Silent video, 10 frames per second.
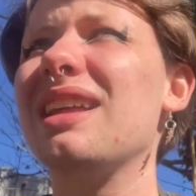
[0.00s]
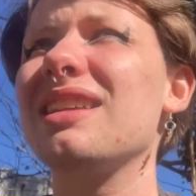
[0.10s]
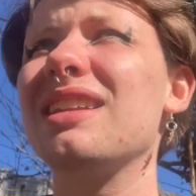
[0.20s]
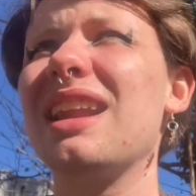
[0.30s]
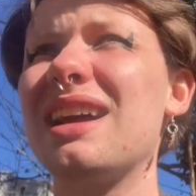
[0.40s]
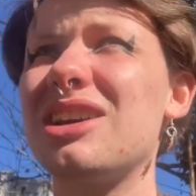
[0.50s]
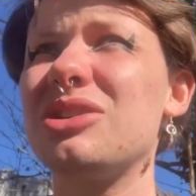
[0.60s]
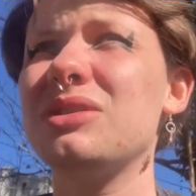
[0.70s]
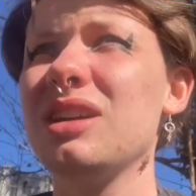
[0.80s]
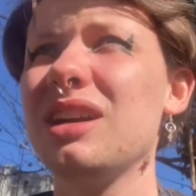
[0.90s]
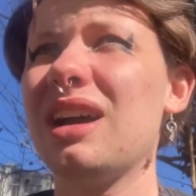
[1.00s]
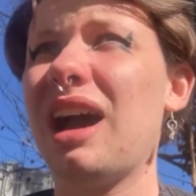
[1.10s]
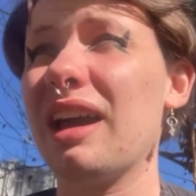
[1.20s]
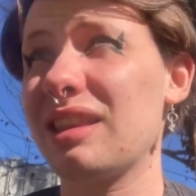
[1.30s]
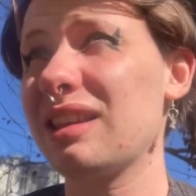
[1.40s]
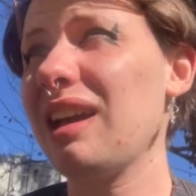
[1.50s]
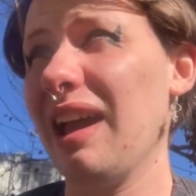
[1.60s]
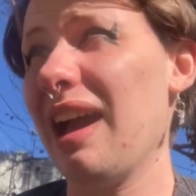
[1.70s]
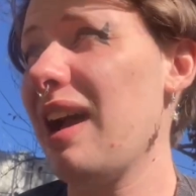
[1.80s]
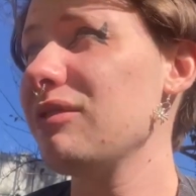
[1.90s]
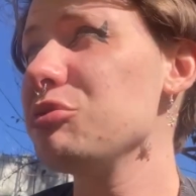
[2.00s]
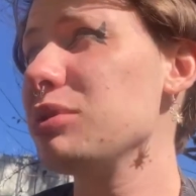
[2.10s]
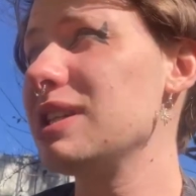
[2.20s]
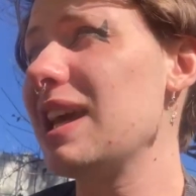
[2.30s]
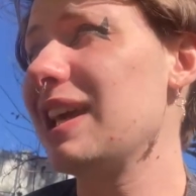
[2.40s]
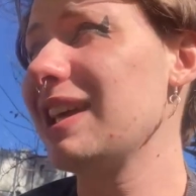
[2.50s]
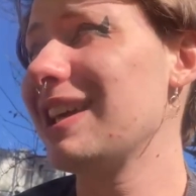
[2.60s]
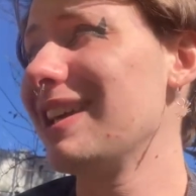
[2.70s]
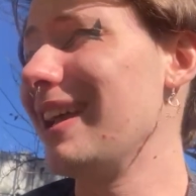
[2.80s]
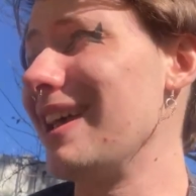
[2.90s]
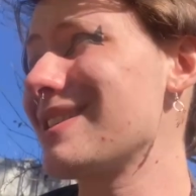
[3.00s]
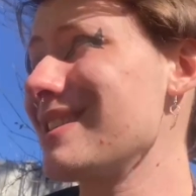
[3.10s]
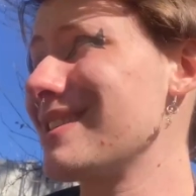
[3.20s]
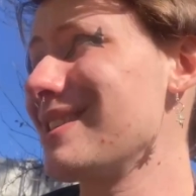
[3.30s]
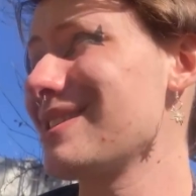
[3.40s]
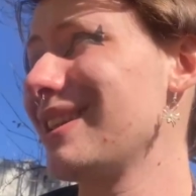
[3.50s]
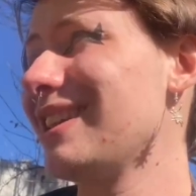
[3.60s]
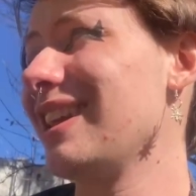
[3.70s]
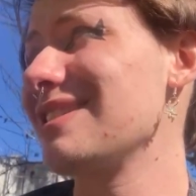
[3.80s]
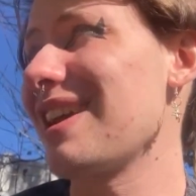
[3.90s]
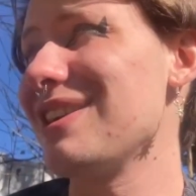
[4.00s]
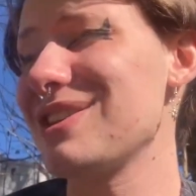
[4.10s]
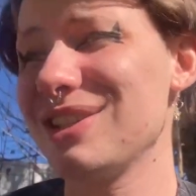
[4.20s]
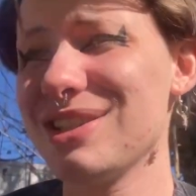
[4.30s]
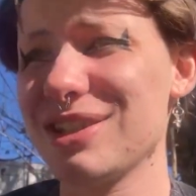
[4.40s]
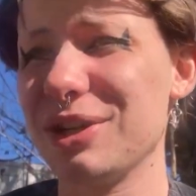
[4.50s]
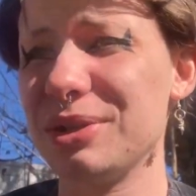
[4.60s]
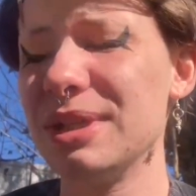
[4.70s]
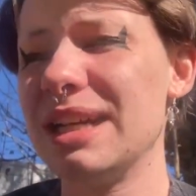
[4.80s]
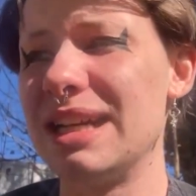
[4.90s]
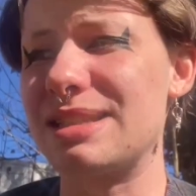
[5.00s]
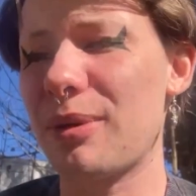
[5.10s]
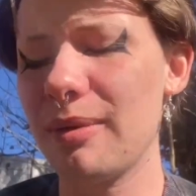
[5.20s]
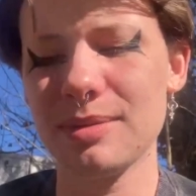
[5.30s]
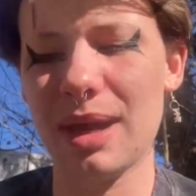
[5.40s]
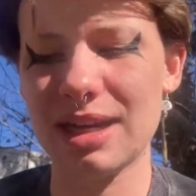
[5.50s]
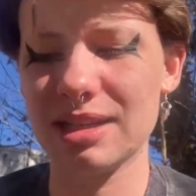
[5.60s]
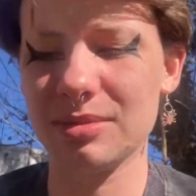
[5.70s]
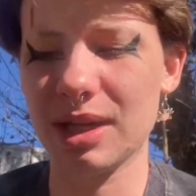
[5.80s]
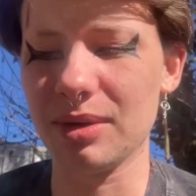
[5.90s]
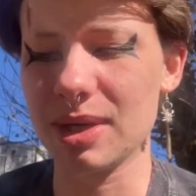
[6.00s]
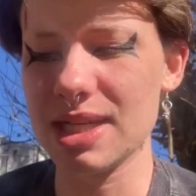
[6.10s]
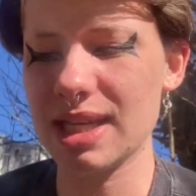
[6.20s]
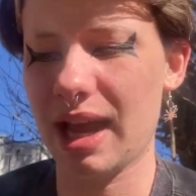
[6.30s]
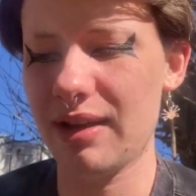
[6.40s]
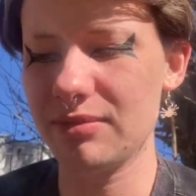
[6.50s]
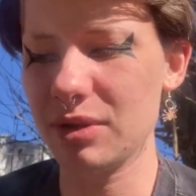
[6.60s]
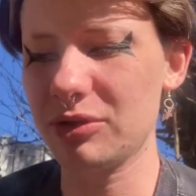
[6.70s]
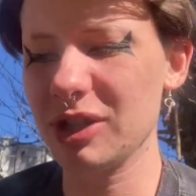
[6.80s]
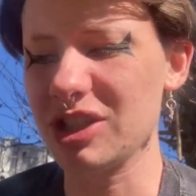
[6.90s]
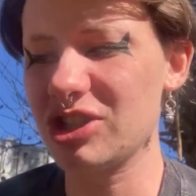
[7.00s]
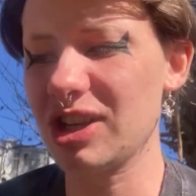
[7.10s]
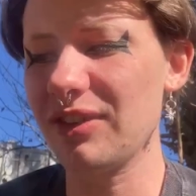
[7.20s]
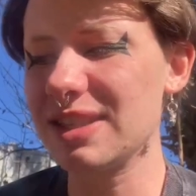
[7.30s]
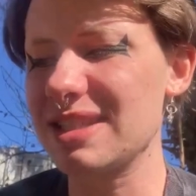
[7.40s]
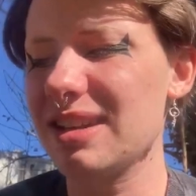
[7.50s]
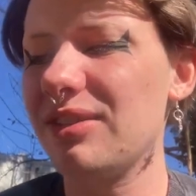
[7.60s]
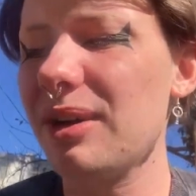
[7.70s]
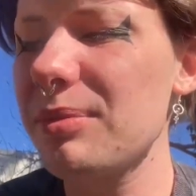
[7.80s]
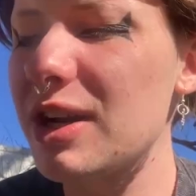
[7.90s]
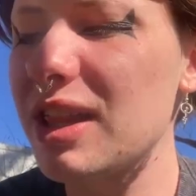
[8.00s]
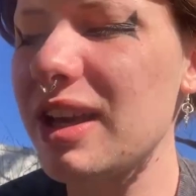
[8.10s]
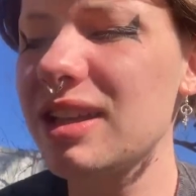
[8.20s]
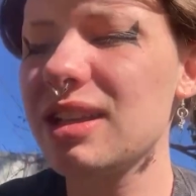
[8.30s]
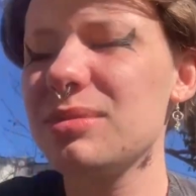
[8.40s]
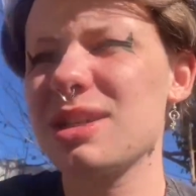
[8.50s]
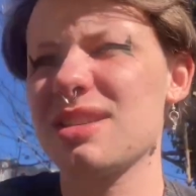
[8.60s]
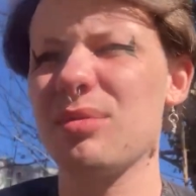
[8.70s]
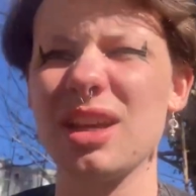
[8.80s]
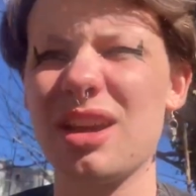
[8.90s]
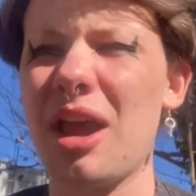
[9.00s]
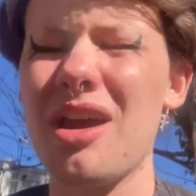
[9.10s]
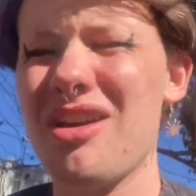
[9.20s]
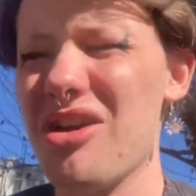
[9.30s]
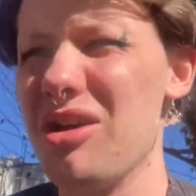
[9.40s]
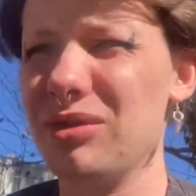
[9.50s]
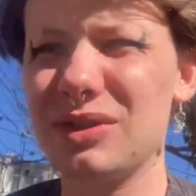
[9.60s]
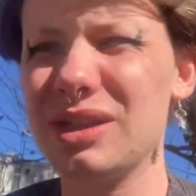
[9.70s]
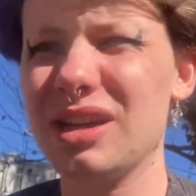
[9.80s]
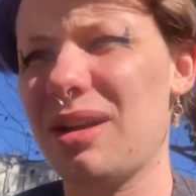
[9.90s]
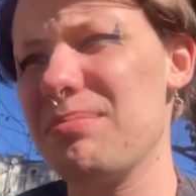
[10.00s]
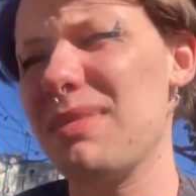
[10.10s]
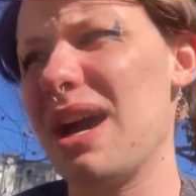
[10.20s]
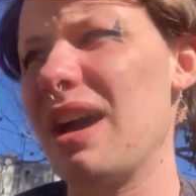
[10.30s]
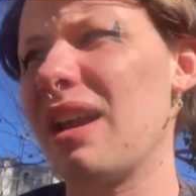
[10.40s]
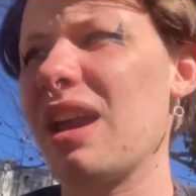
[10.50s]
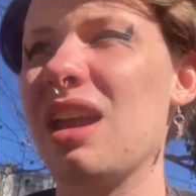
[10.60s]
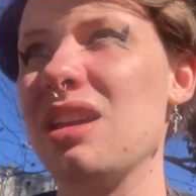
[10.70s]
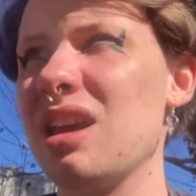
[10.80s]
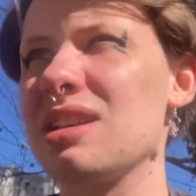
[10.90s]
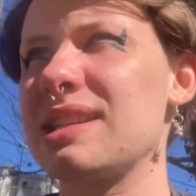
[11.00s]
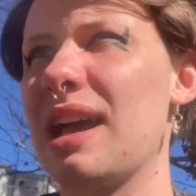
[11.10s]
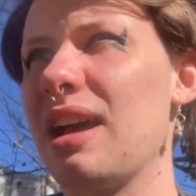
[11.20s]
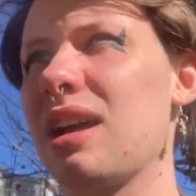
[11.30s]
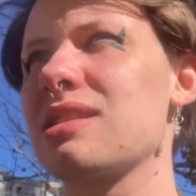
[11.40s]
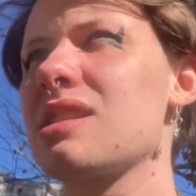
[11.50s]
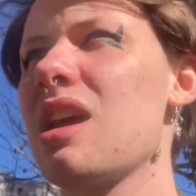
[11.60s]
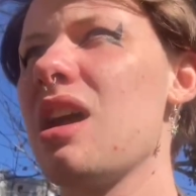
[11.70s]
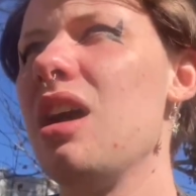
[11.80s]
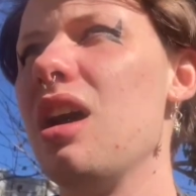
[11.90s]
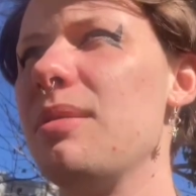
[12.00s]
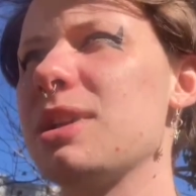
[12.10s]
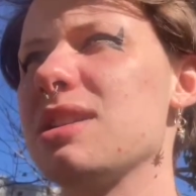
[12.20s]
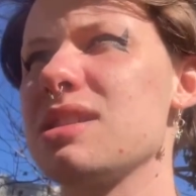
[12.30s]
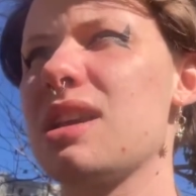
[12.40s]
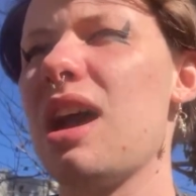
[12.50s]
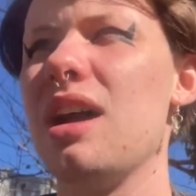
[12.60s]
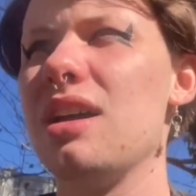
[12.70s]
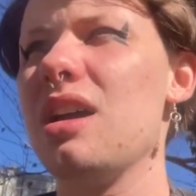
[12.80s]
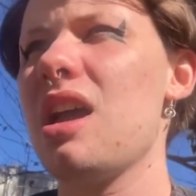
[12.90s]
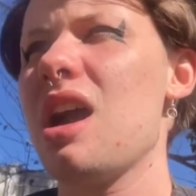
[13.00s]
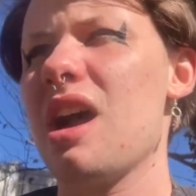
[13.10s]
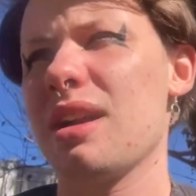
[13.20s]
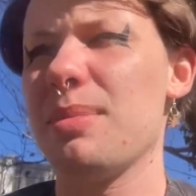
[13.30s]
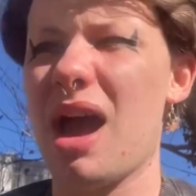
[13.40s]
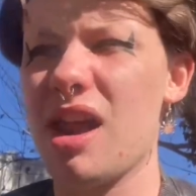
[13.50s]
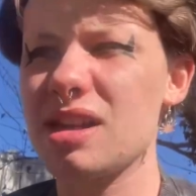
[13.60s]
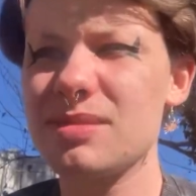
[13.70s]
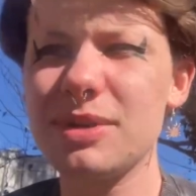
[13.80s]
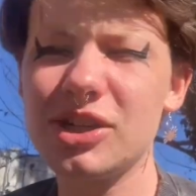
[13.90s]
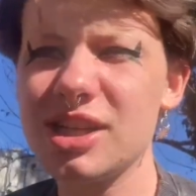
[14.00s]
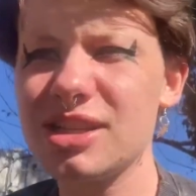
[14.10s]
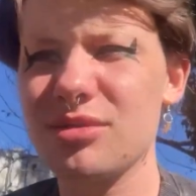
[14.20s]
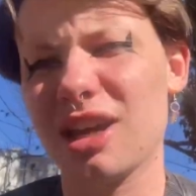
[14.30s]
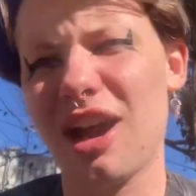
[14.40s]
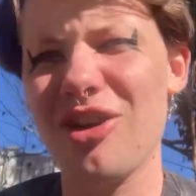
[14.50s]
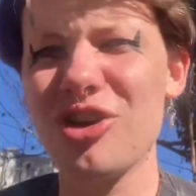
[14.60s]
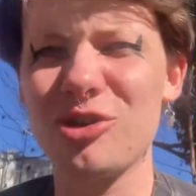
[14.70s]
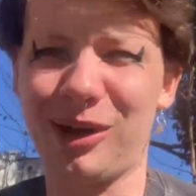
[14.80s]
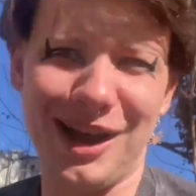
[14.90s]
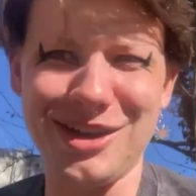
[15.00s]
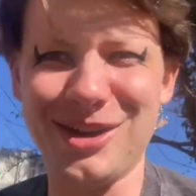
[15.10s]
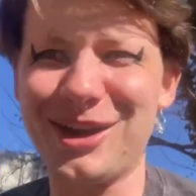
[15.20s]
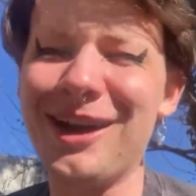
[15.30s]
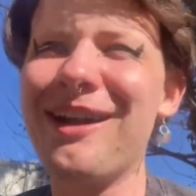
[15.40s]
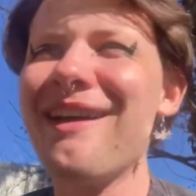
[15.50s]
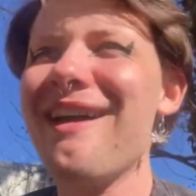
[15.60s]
and then now I think I haven't been taking it as consistently as I should, so it's probably back to the way it was. I haven't been really shoving stuff up there lately because I'm like over it and I'm mad and I hate gay sex uh, because I had a bad experience with a guy on Grindr.